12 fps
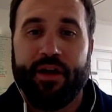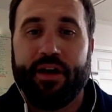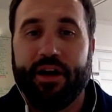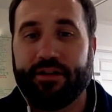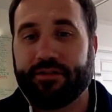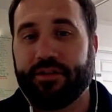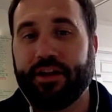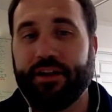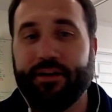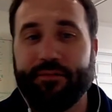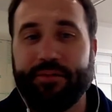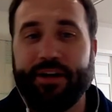And so
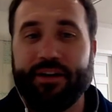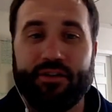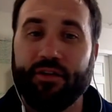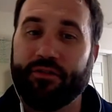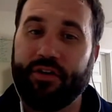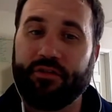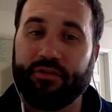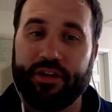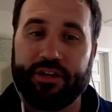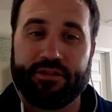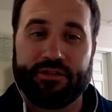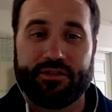they come down, all the
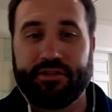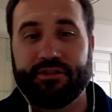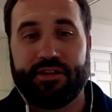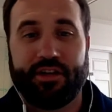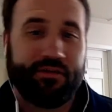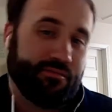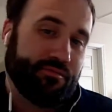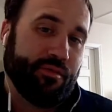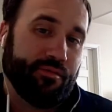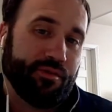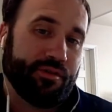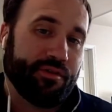federal agencies say that
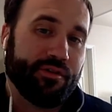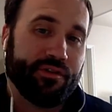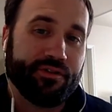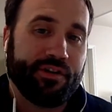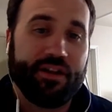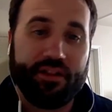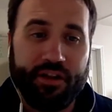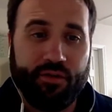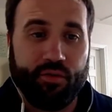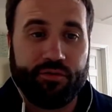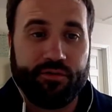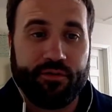what we're doing is not
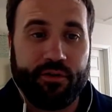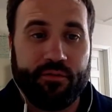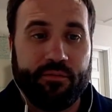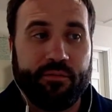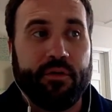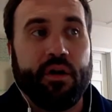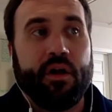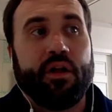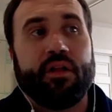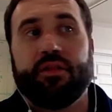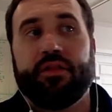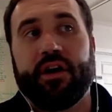legal still.
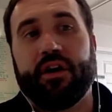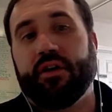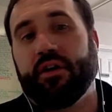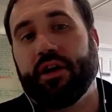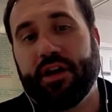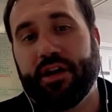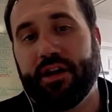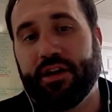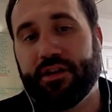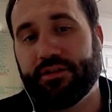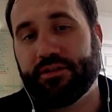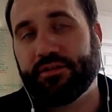There
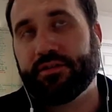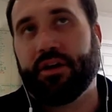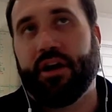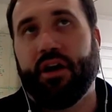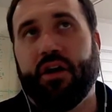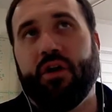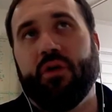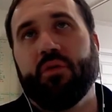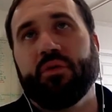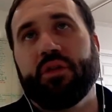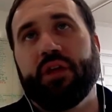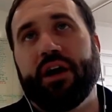is a
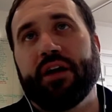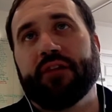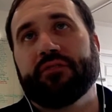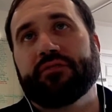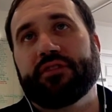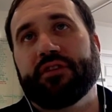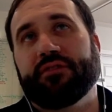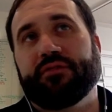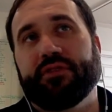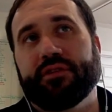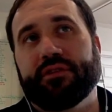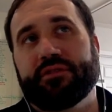whole lot of
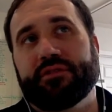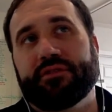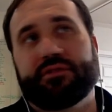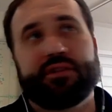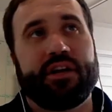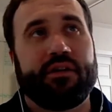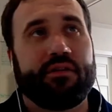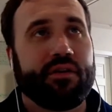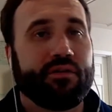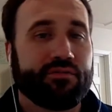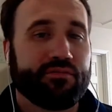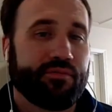different
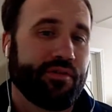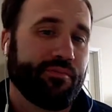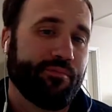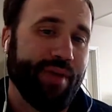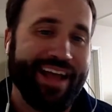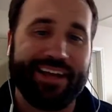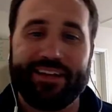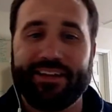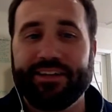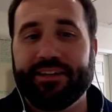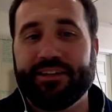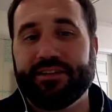scenarios with
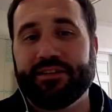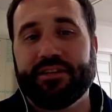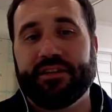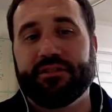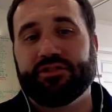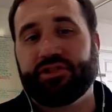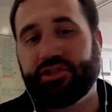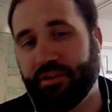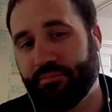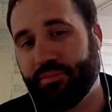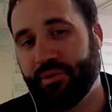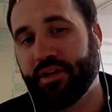banking and
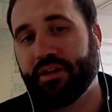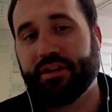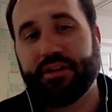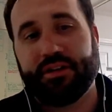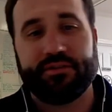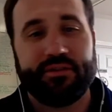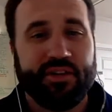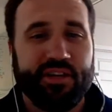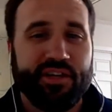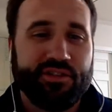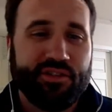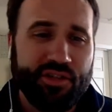shipping and
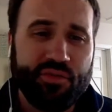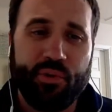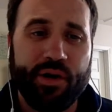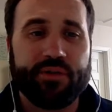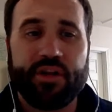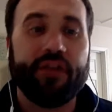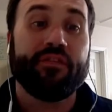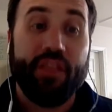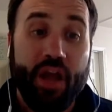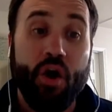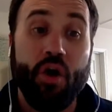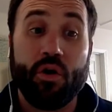just weird stuff, and
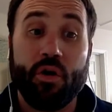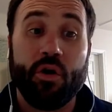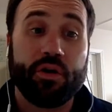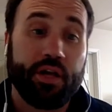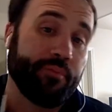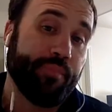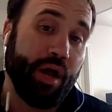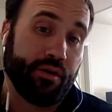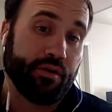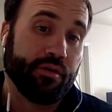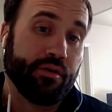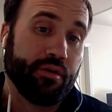they are all getting better.